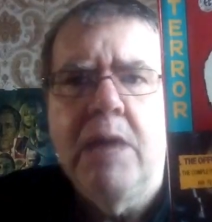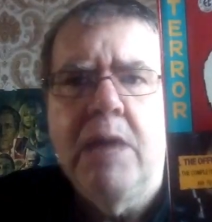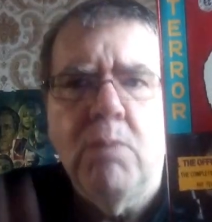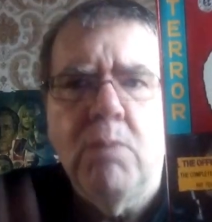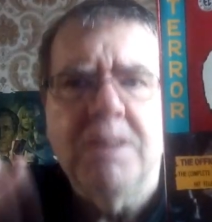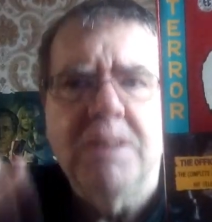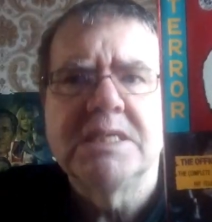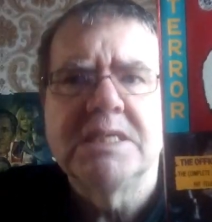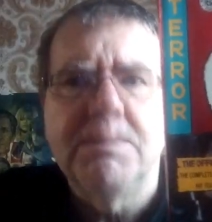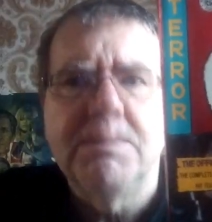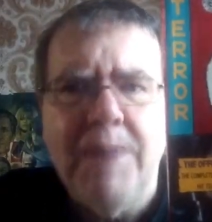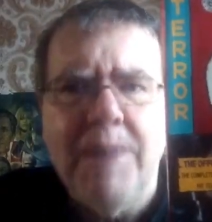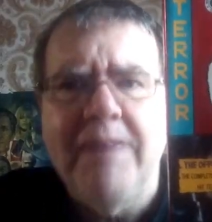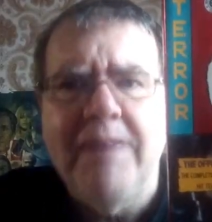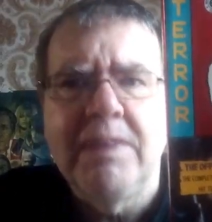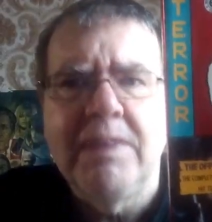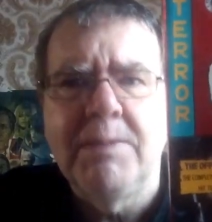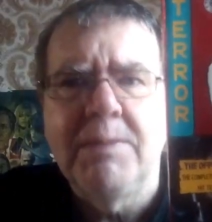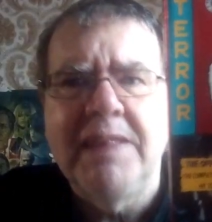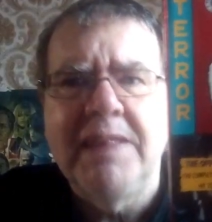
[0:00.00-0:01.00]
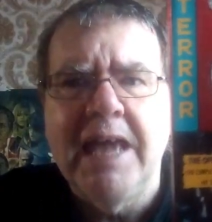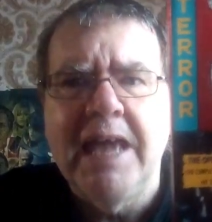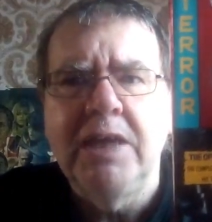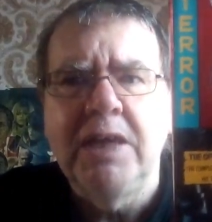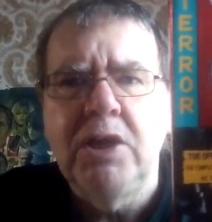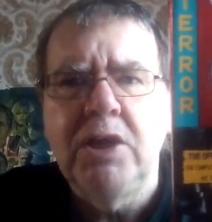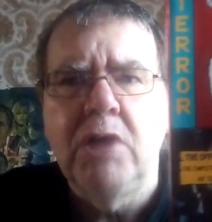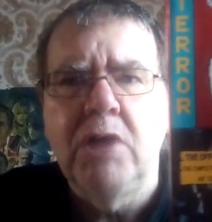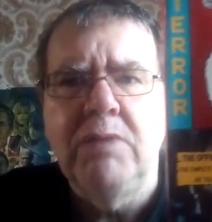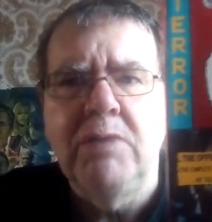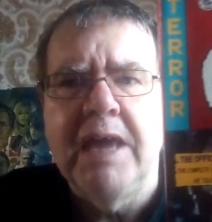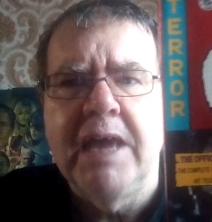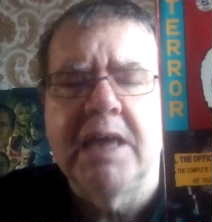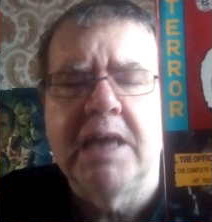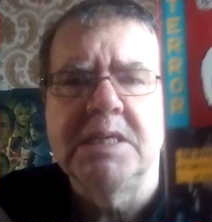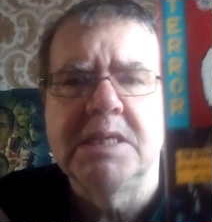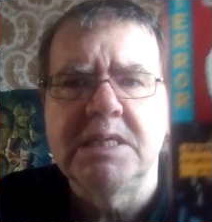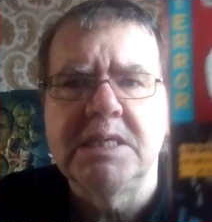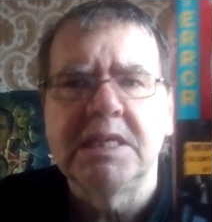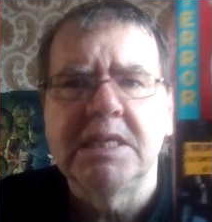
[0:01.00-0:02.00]
wanting to ban them and that,
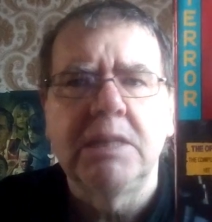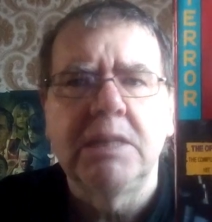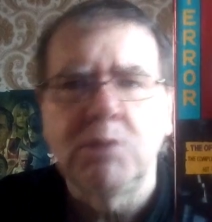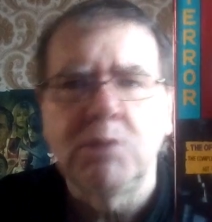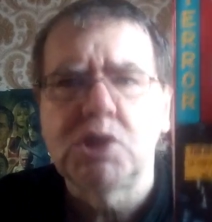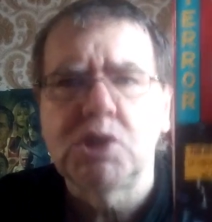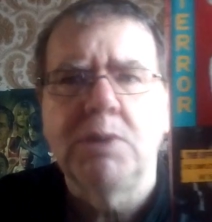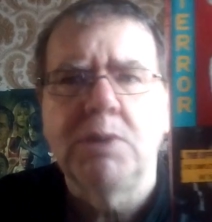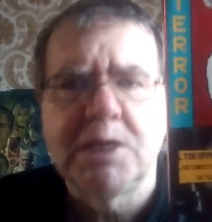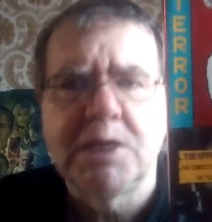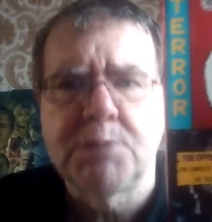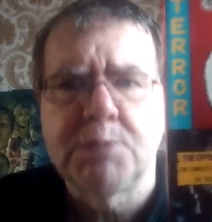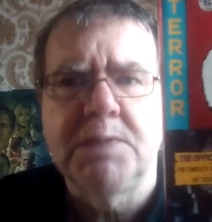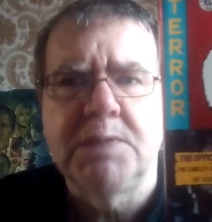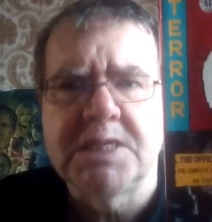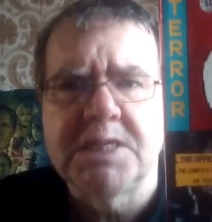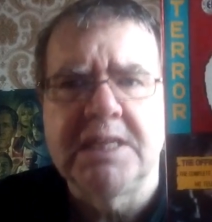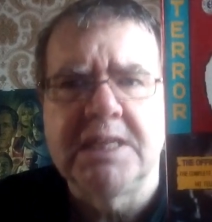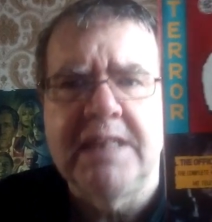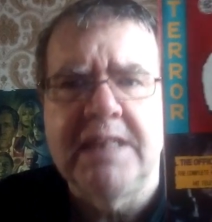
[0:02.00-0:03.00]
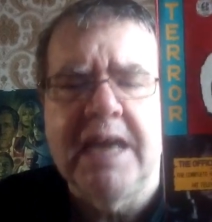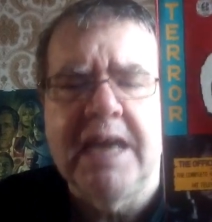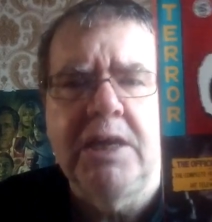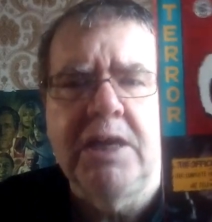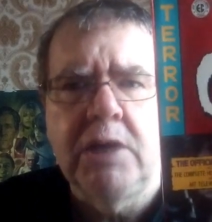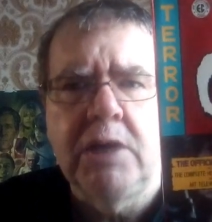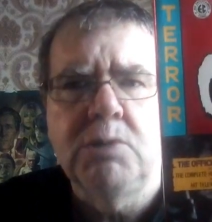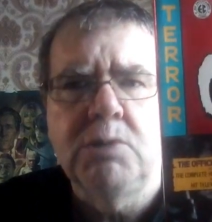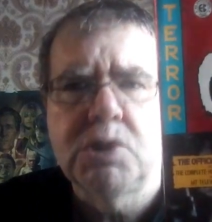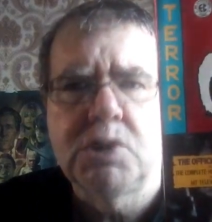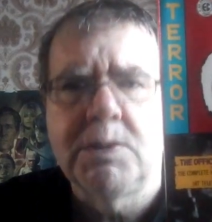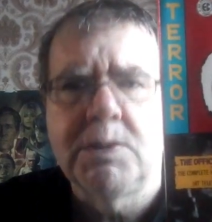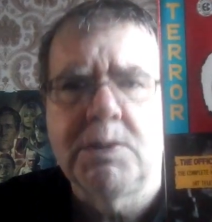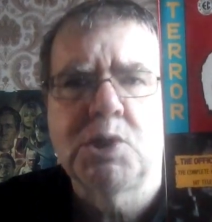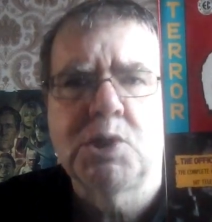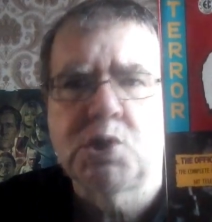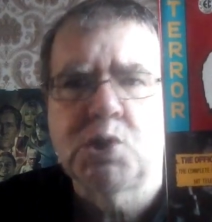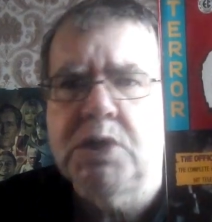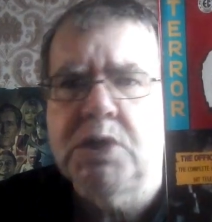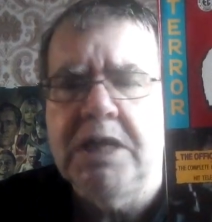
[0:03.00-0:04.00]
because he said they were too explicit and that, and too
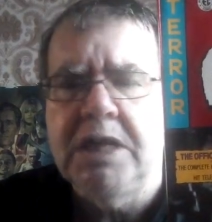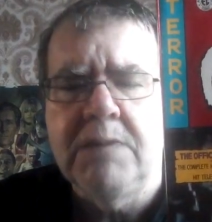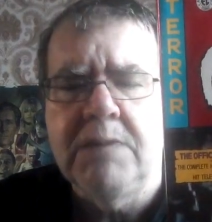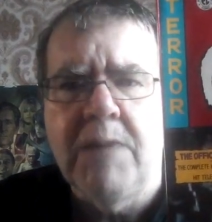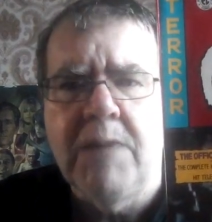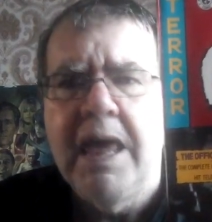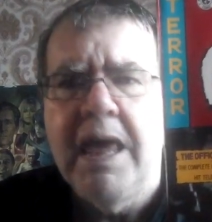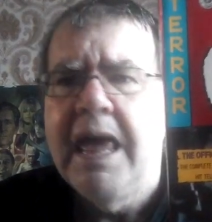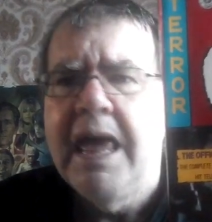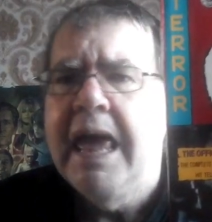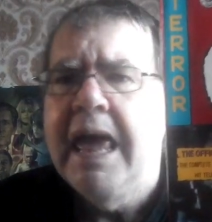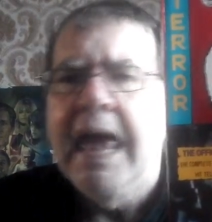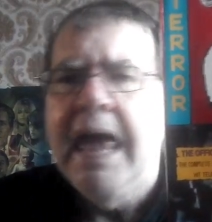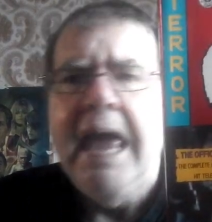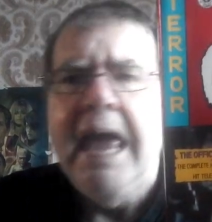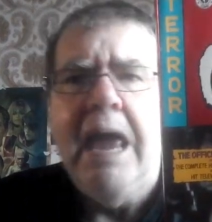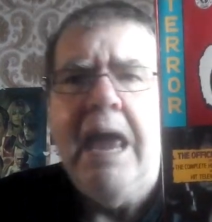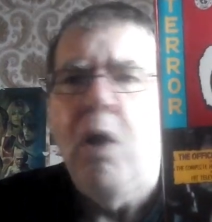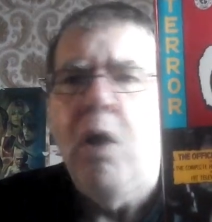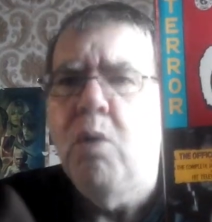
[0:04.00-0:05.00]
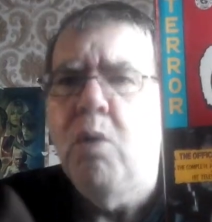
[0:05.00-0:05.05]
extreme. It